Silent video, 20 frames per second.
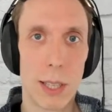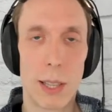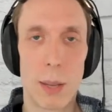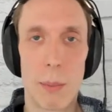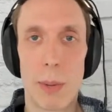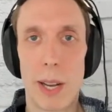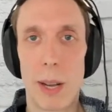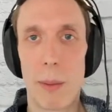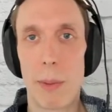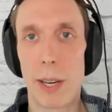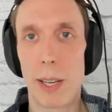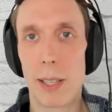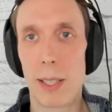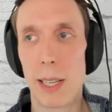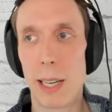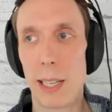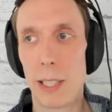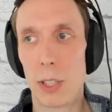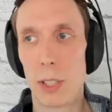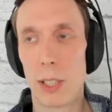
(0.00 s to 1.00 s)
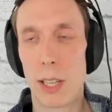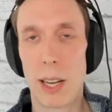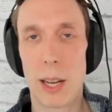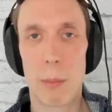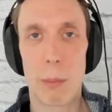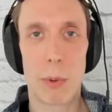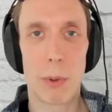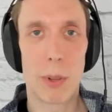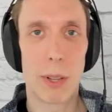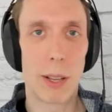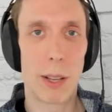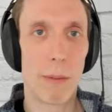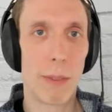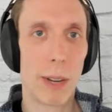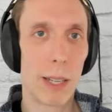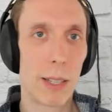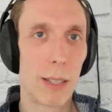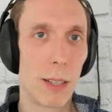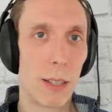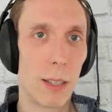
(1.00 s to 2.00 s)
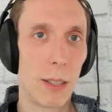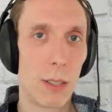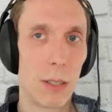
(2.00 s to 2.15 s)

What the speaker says: like they buy a meditation app or they invest